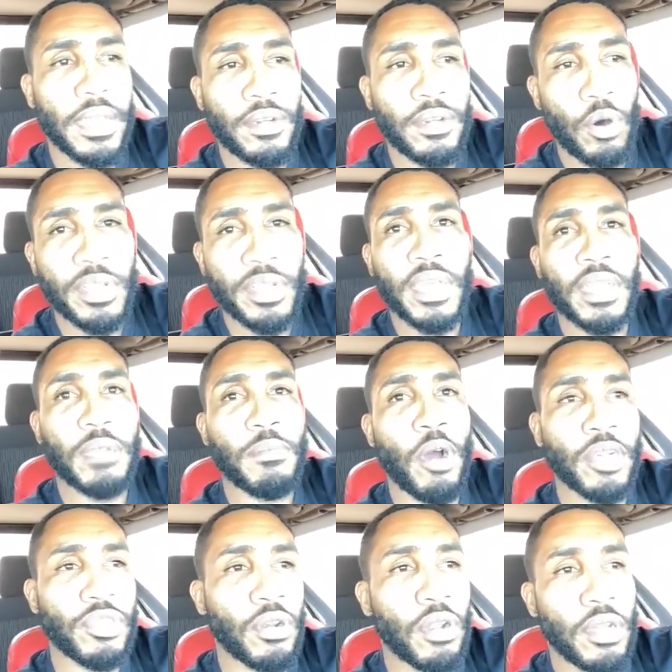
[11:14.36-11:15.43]
all the other
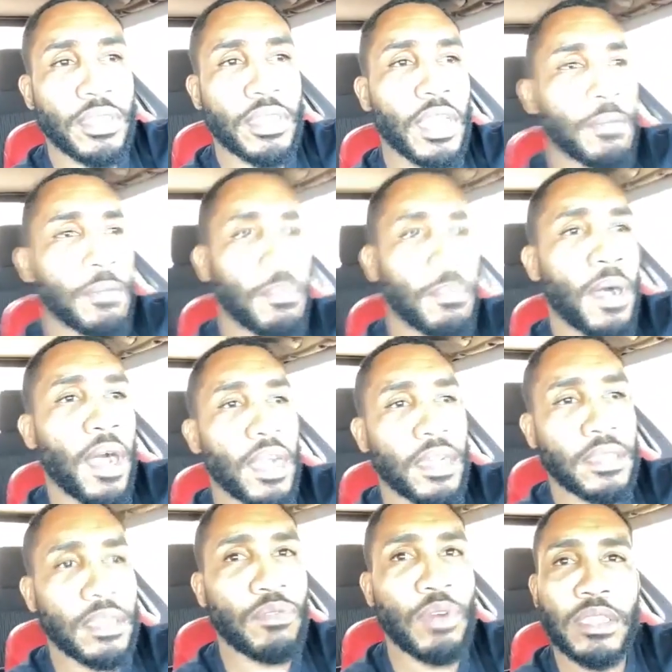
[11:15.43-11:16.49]
martial arts, kickboxing,
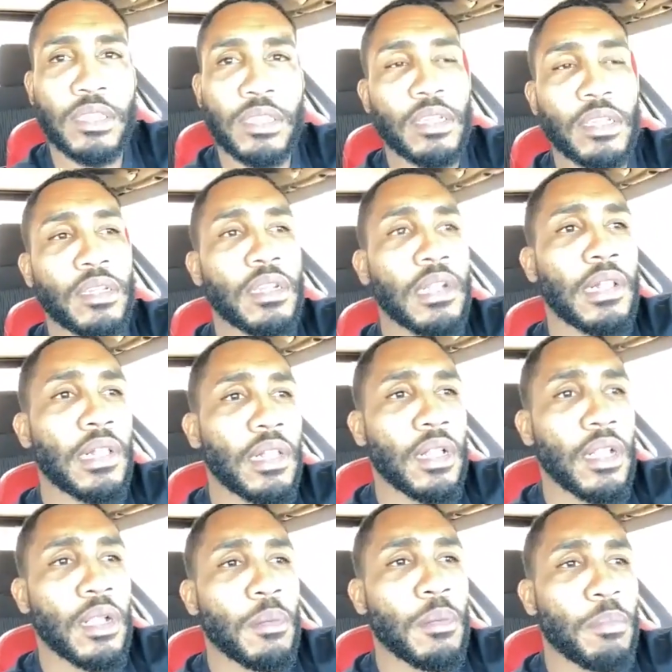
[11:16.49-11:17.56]
wrestling.
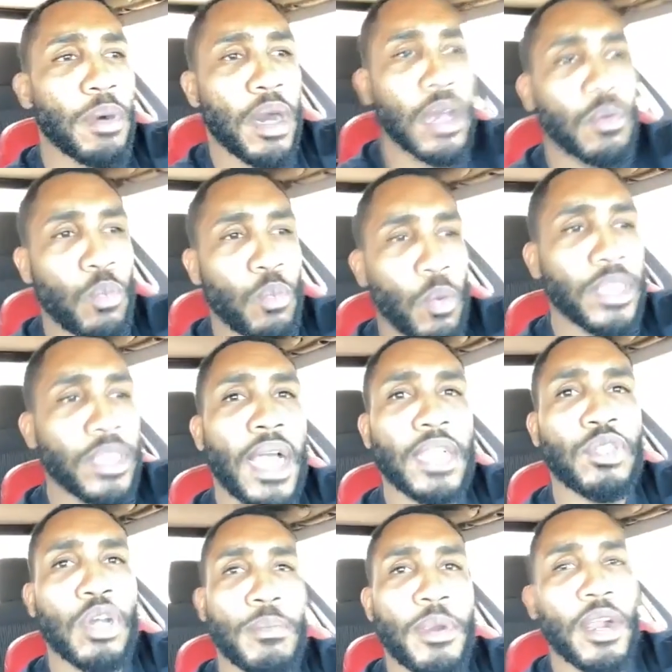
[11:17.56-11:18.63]
But once I got to
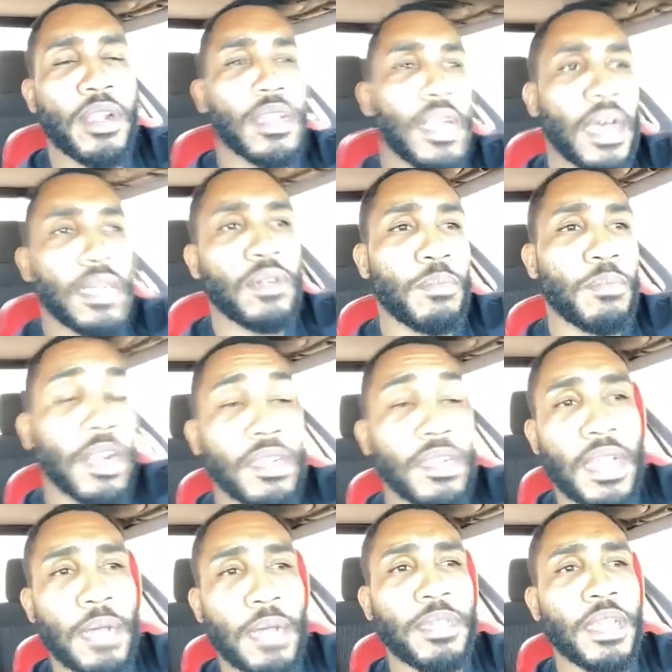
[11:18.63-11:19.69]
American
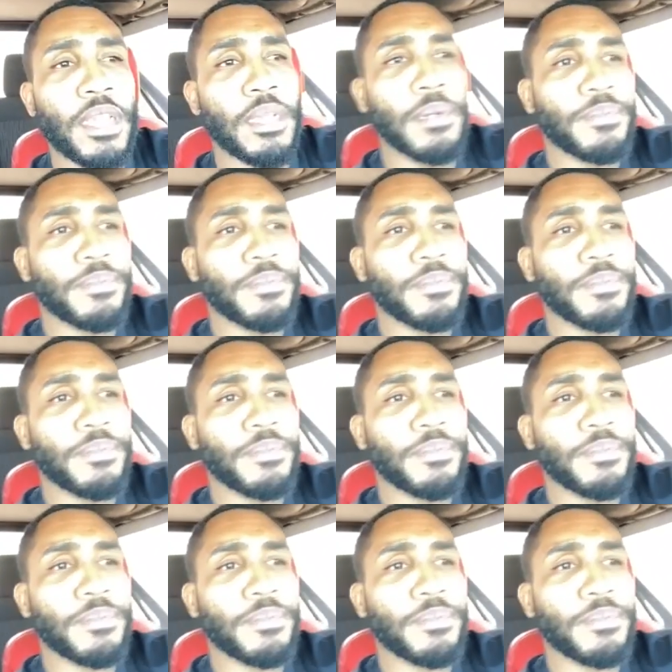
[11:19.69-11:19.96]
Top Team,